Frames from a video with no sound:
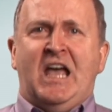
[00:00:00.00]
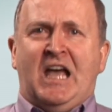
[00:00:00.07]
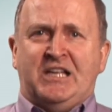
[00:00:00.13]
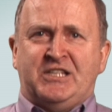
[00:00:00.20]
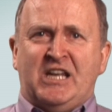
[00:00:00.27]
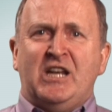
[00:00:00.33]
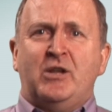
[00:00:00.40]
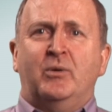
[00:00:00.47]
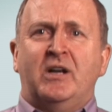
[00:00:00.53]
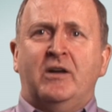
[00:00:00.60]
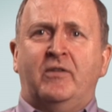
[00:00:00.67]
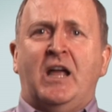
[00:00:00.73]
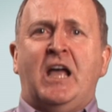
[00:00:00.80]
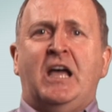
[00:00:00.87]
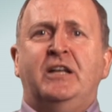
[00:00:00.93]
Has anyone
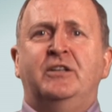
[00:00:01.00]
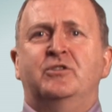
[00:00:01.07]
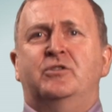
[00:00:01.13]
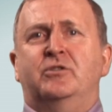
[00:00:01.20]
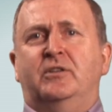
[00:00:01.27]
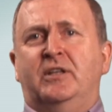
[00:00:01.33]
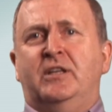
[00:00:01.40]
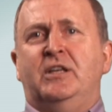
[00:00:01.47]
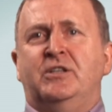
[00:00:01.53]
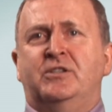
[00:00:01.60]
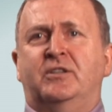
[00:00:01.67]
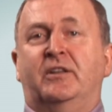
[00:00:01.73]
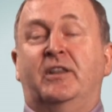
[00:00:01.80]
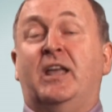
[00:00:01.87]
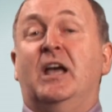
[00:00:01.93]
ever handed you the
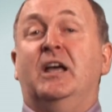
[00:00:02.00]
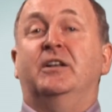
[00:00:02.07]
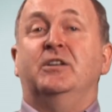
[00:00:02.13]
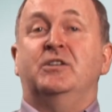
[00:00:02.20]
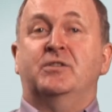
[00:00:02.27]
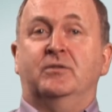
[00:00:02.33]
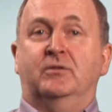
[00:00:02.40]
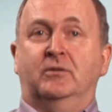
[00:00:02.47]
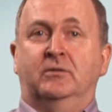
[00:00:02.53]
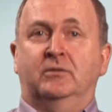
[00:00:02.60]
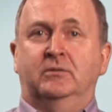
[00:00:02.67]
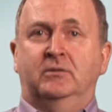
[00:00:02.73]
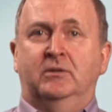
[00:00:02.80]
keys to the candy store?